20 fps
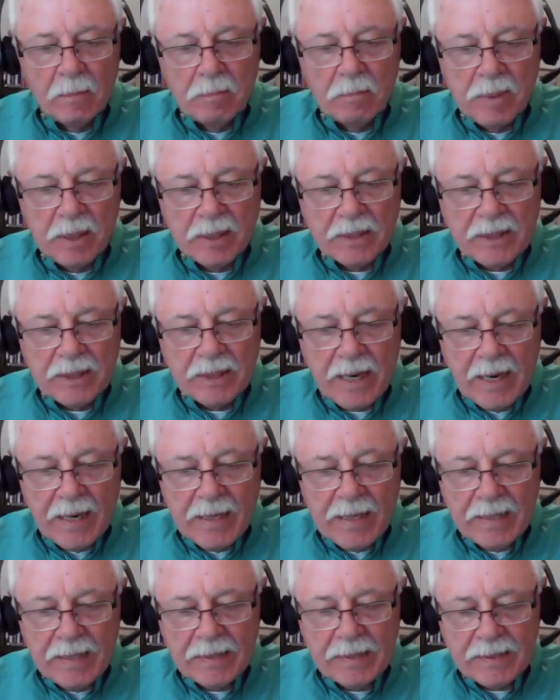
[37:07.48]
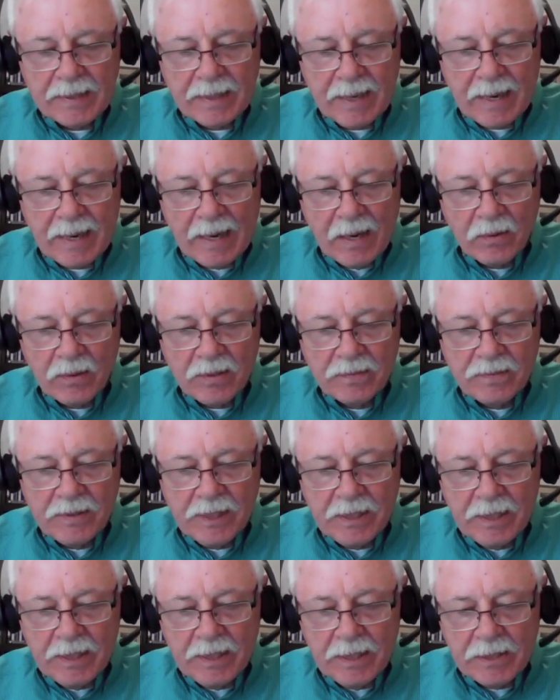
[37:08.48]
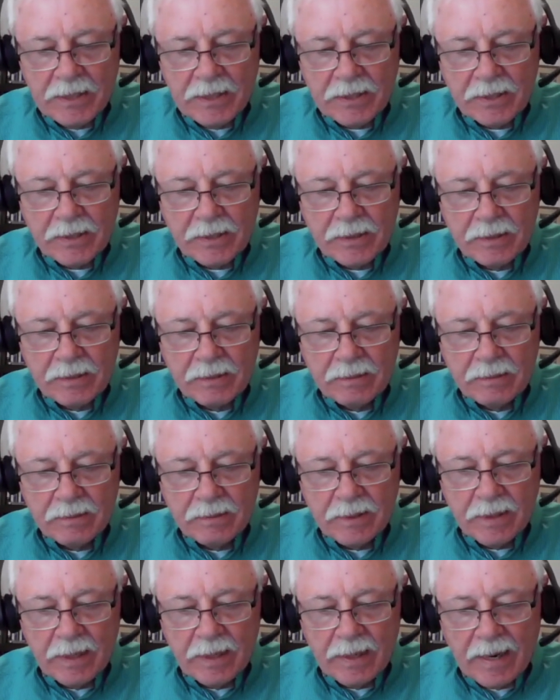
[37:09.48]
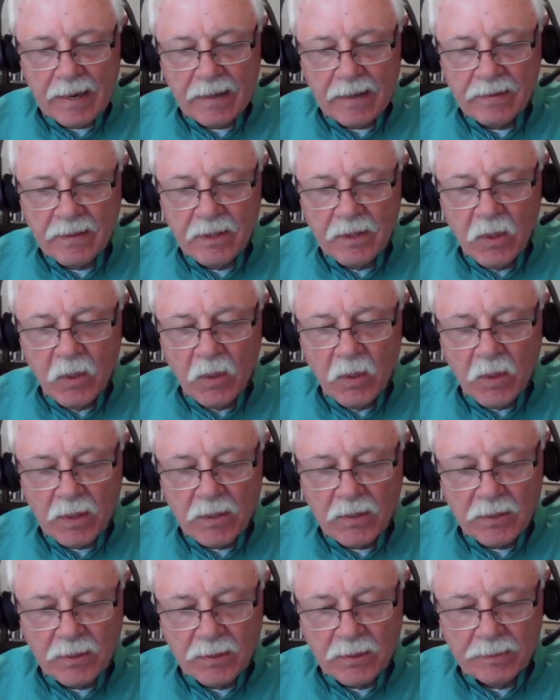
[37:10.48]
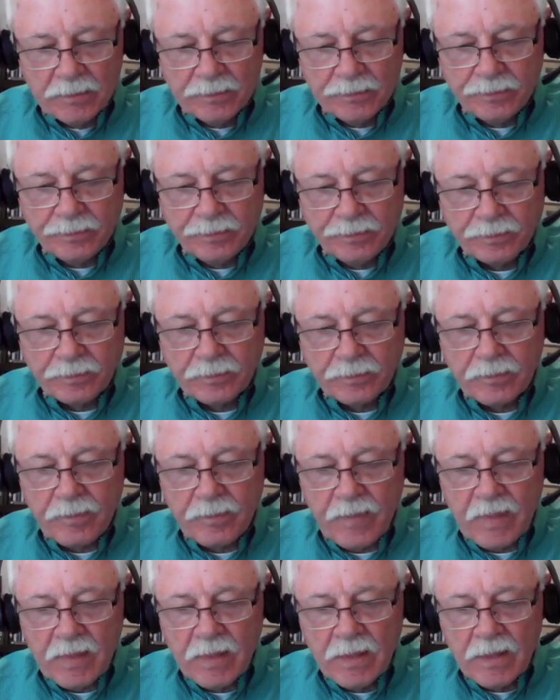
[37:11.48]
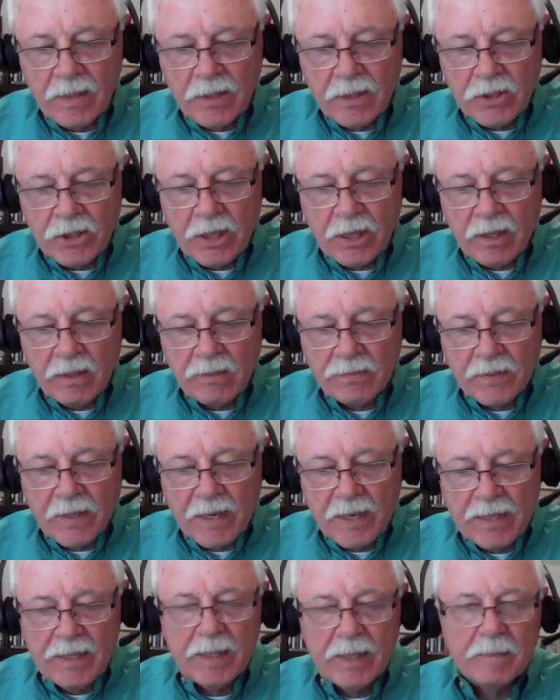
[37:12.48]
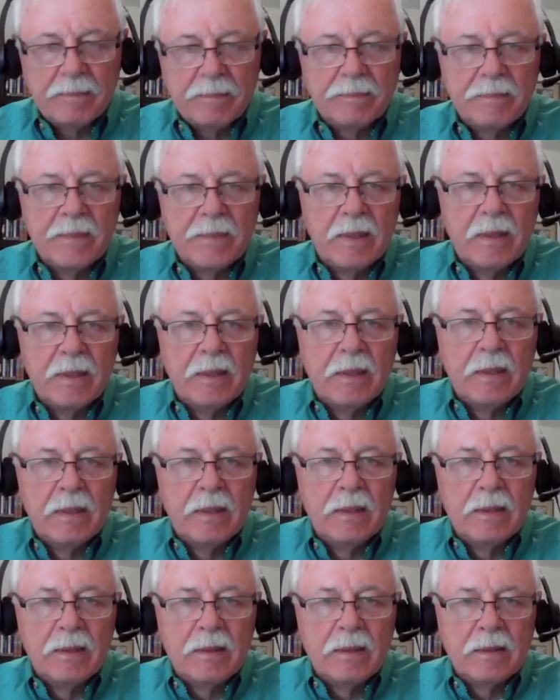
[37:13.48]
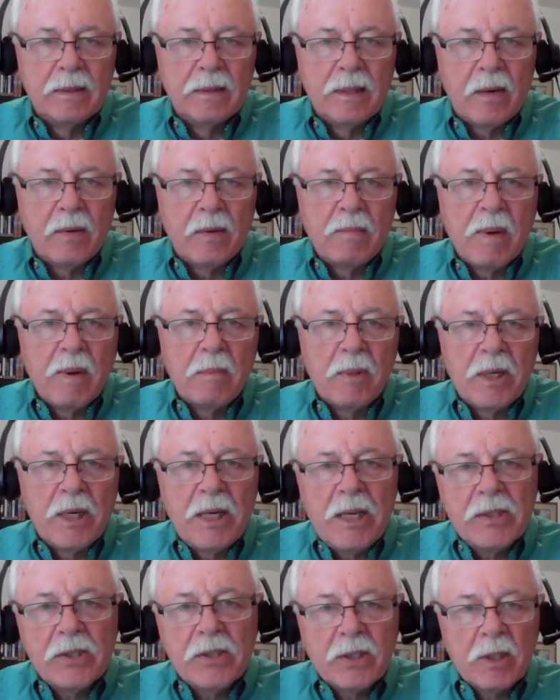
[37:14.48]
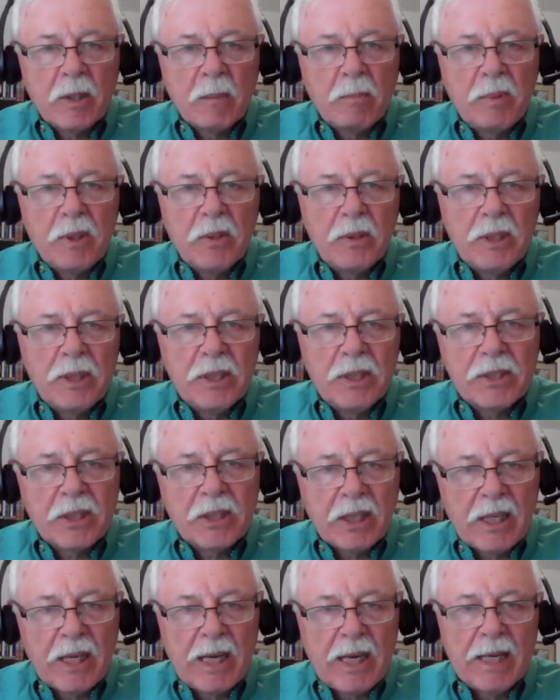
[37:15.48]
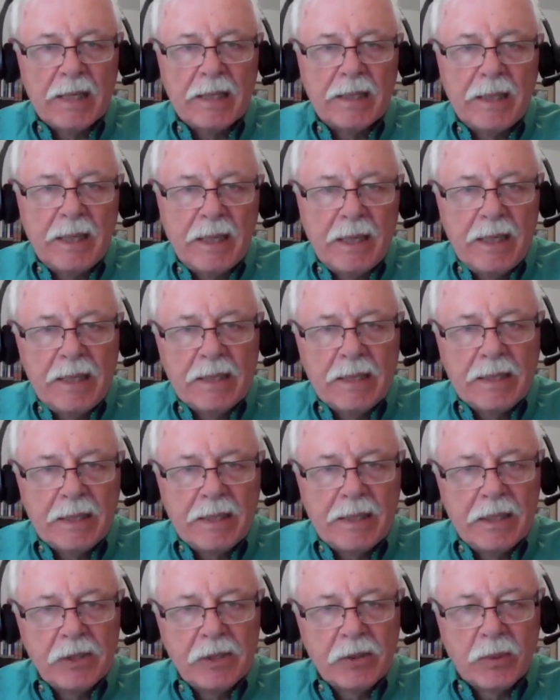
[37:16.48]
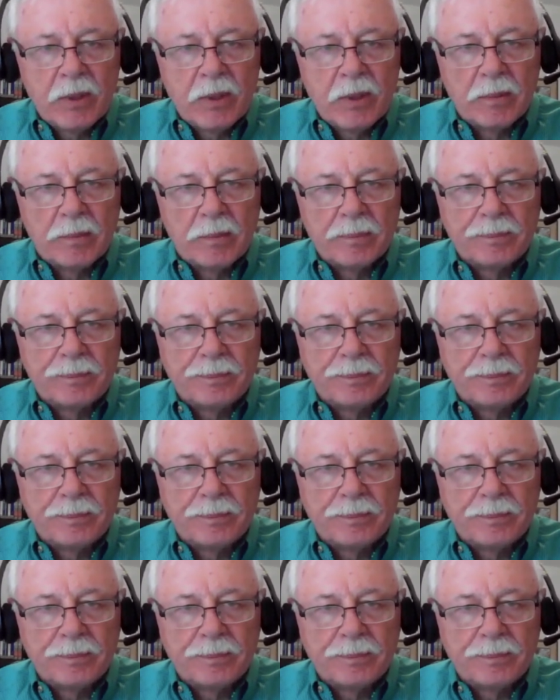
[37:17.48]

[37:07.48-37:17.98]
but tidings out of the east and out of the north shall affright him. Now remember, he's in the beauteous land. He's in Israel.